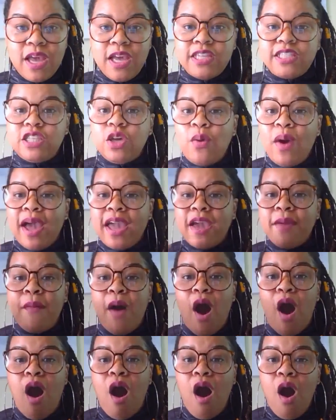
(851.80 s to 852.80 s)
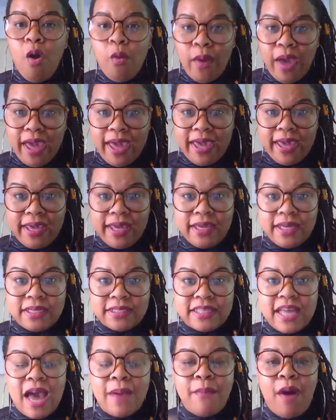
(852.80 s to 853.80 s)
So I am always,
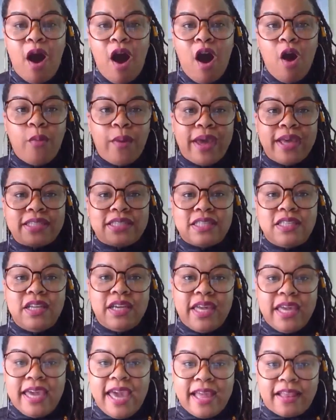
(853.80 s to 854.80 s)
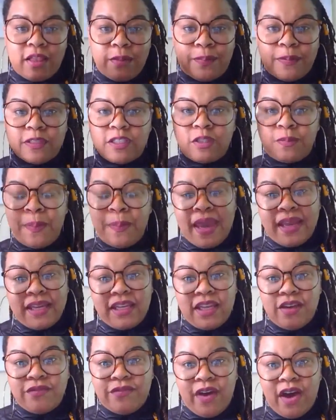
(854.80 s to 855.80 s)
I'm always looking at the
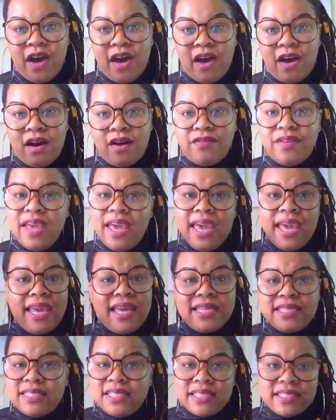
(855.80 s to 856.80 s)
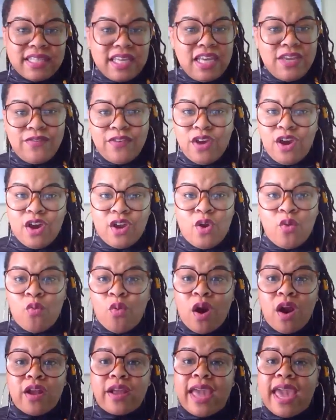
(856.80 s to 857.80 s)
perspective of, is this even going to
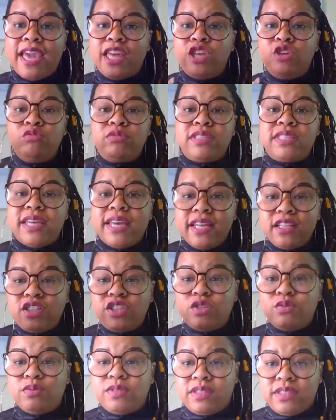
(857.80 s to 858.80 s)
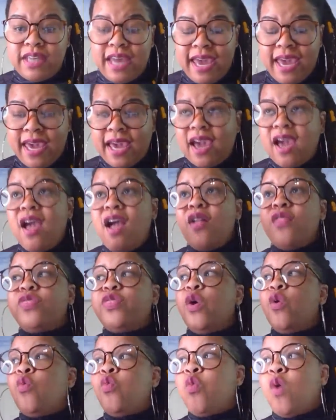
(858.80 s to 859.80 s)
work? And you tend to take the
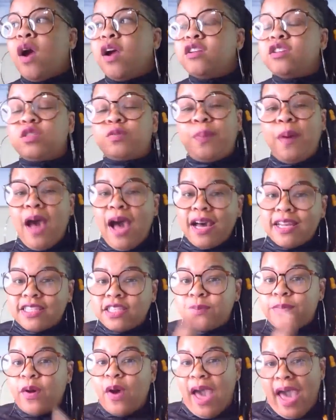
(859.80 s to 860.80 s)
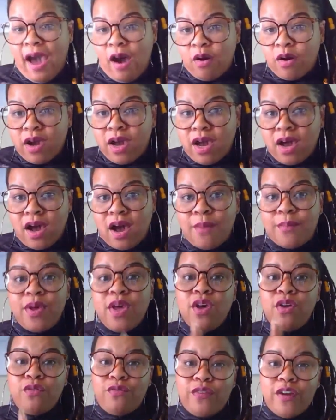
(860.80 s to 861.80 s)
worst possible outcome
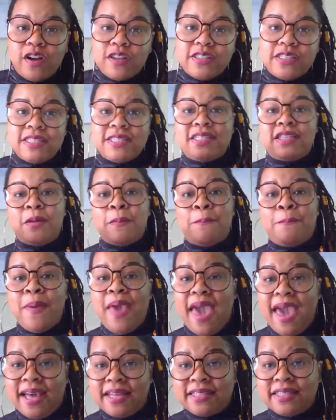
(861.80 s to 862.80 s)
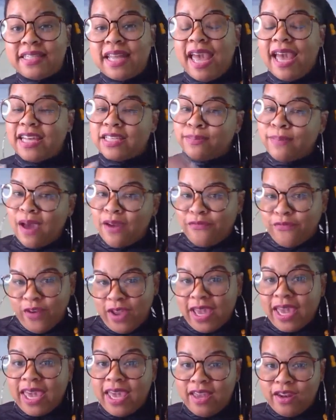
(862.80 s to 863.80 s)
versus the best, as my
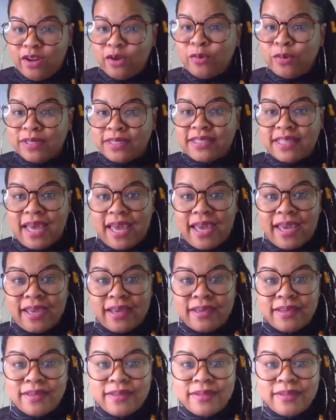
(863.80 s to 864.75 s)
friend Kendall would say.